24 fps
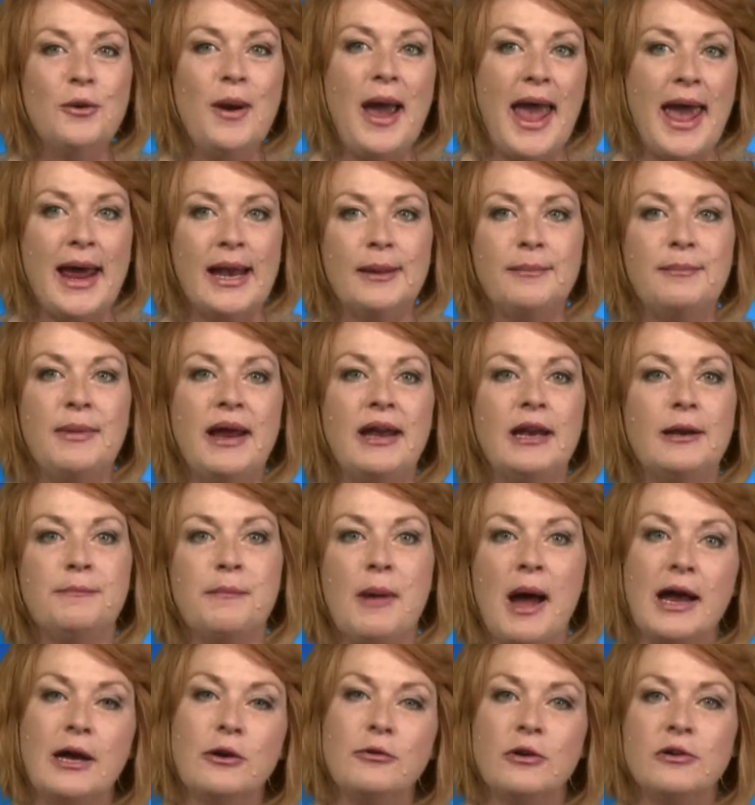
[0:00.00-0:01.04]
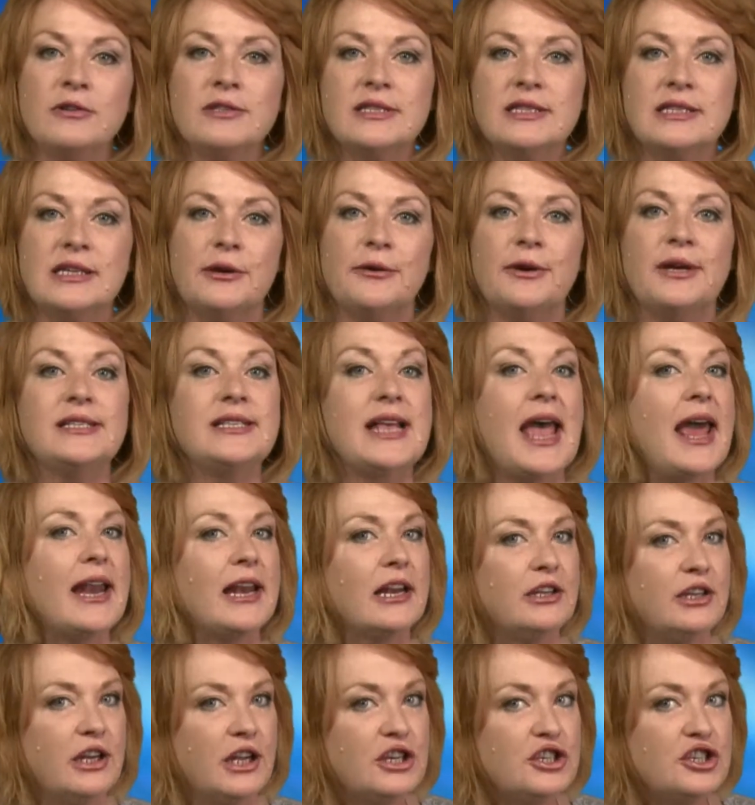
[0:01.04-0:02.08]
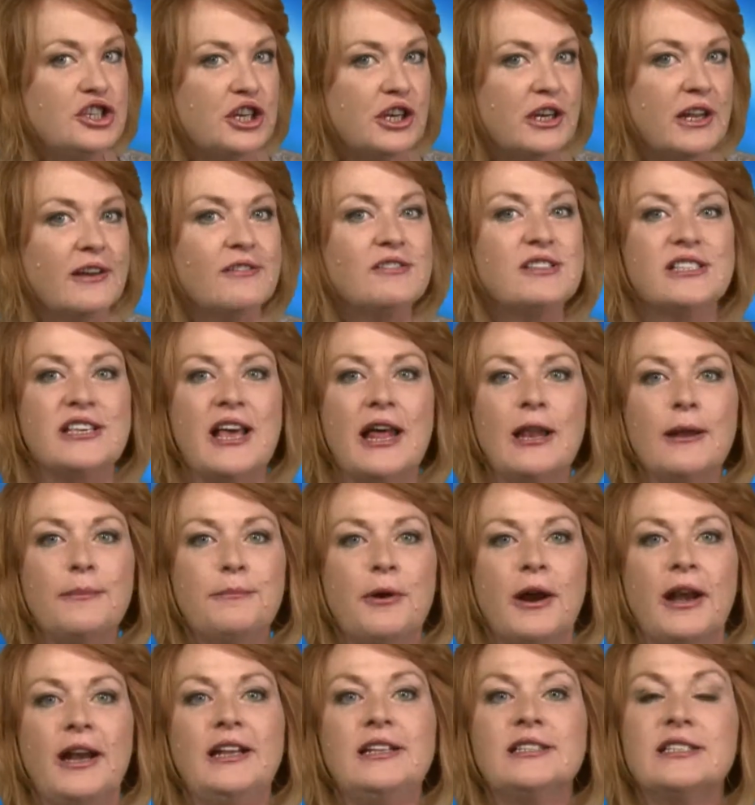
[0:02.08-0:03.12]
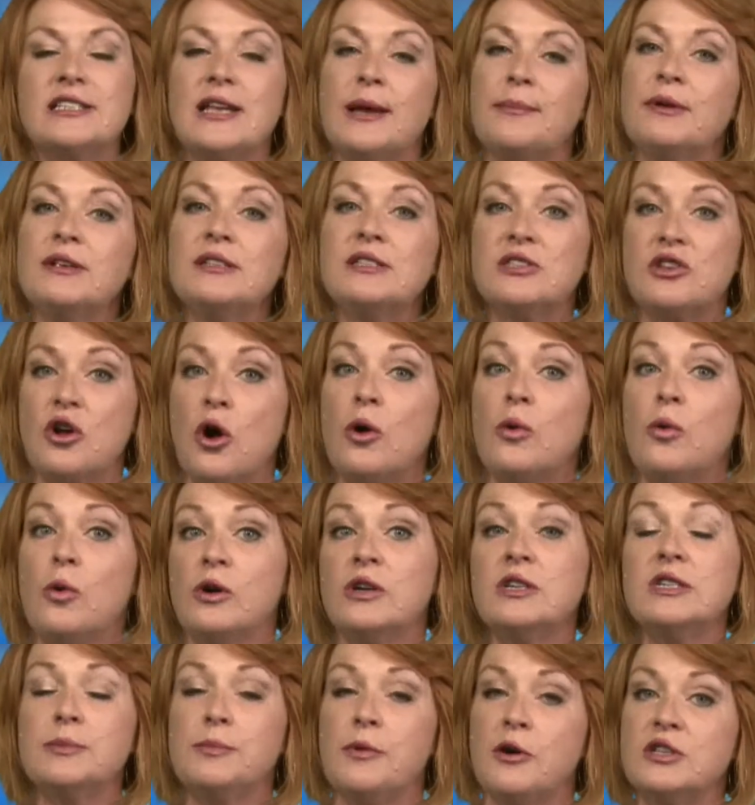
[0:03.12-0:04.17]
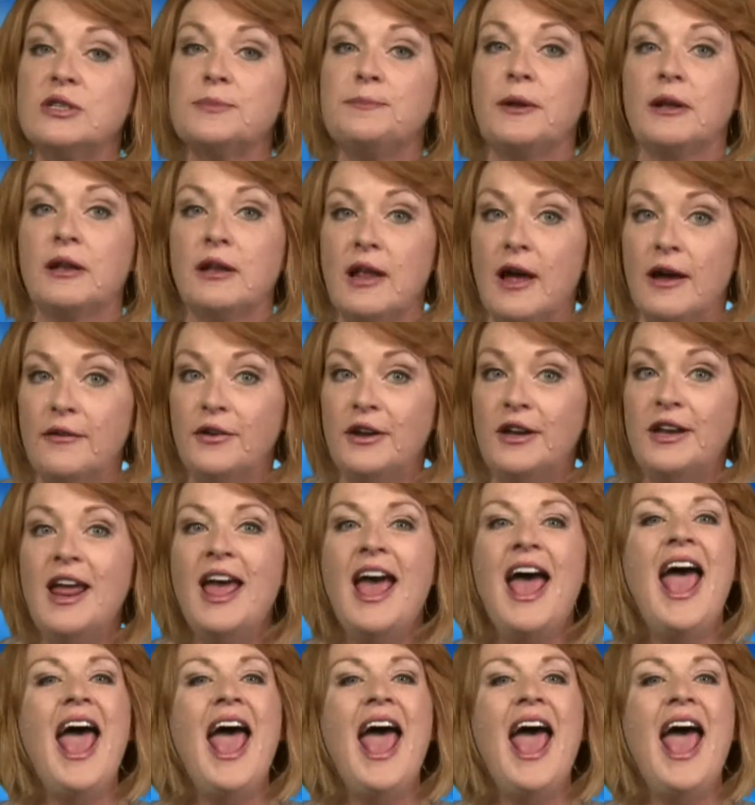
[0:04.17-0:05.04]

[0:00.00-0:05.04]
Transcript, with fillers: animated micro series and initiative celebrating some of Star Wars' most beloved beloved